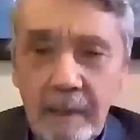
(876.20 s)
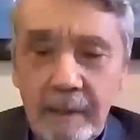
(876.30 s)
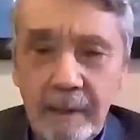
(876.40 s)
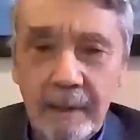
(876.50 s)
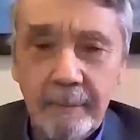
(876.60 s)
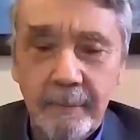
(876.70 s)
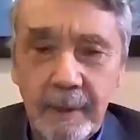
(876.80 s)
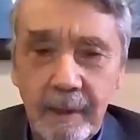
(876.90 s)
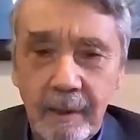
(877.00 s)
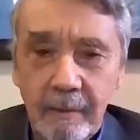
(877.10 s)
it
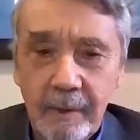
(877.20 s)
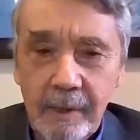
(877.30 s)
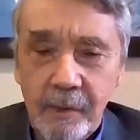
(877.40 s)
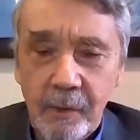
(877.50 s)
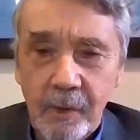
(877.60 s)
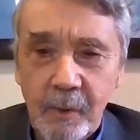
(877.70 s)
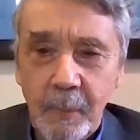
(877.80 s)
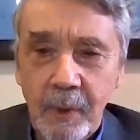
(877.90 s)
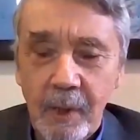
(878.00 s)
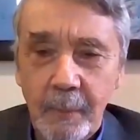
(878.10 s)
a resource
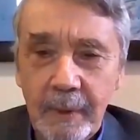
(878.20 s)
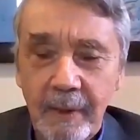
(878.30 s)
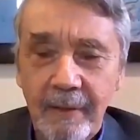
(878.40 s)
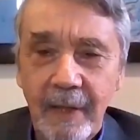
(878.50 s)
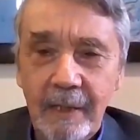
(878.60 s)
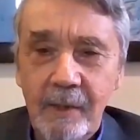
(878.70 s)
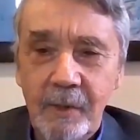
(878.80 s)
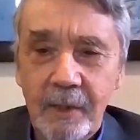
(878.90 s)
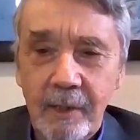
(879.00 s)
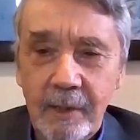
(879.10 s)
book, but that
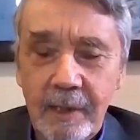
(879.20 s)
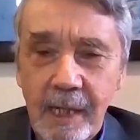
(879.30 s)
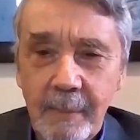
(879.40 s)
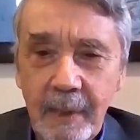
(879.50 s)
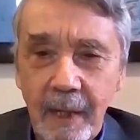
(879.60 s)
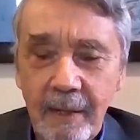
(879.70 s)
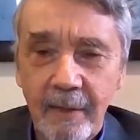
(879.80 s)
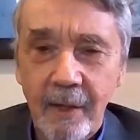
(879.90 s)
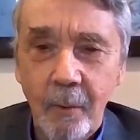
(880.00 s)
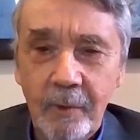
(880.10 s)
used to irritate me. I
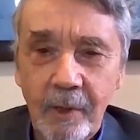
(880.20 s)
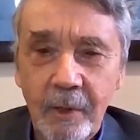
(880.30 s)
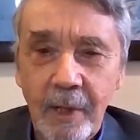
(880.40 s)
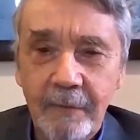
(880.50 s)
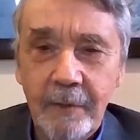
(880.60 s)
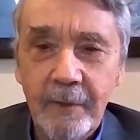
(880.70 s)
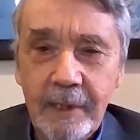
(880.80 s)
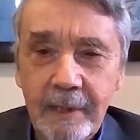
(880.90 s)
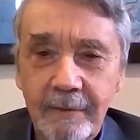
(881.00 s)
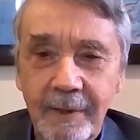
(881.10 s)
thought, no, you have to
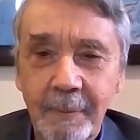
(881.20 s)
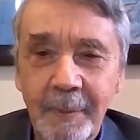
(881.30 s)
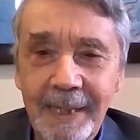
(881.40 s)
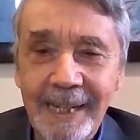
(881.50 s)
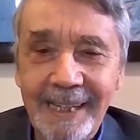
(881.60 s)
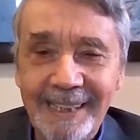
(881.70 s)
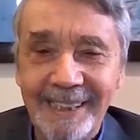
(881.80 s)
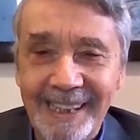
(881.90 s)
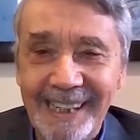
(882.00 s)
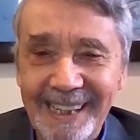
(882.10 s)
read it from beginning
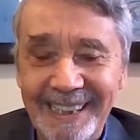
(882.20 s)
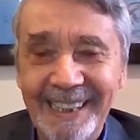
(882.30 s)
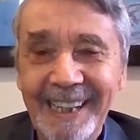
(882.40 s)
to end.